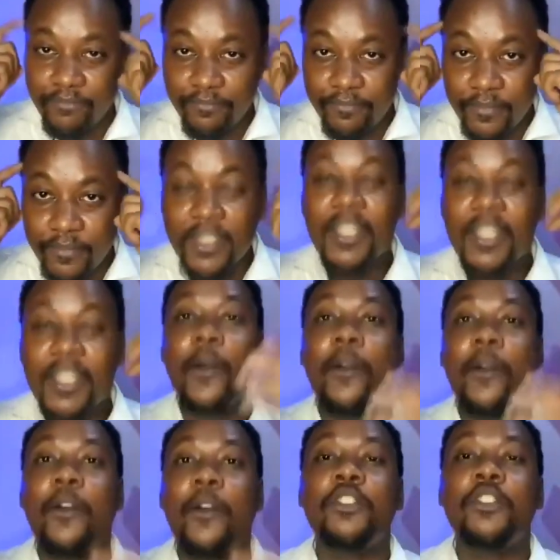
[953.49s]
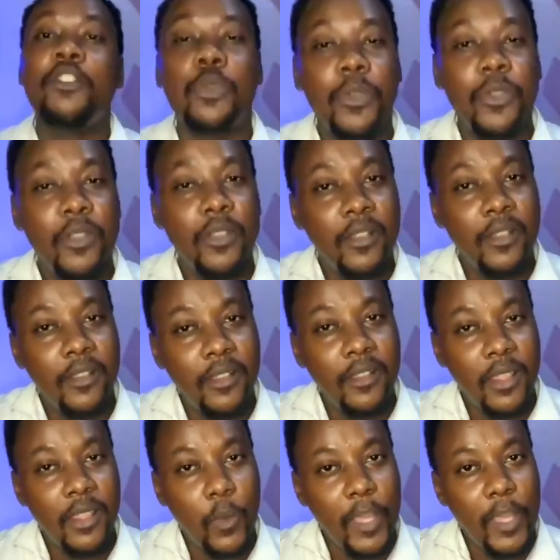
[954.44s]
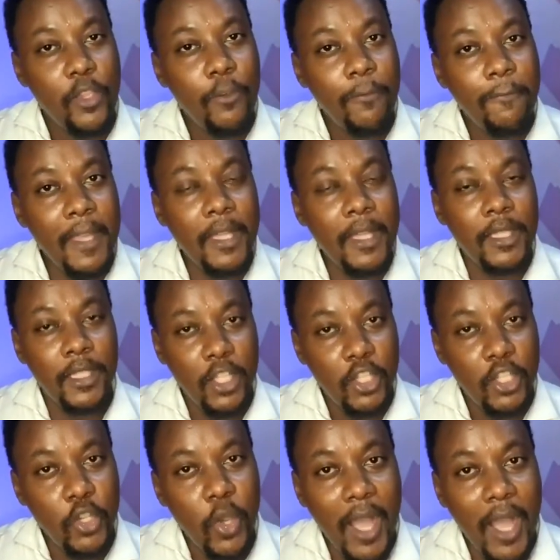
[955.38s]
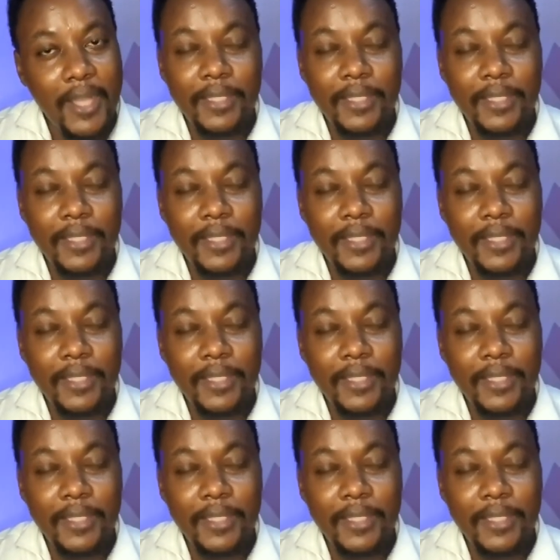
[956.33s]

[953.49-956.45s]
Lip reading: Now we're going to the way you feel, your heart.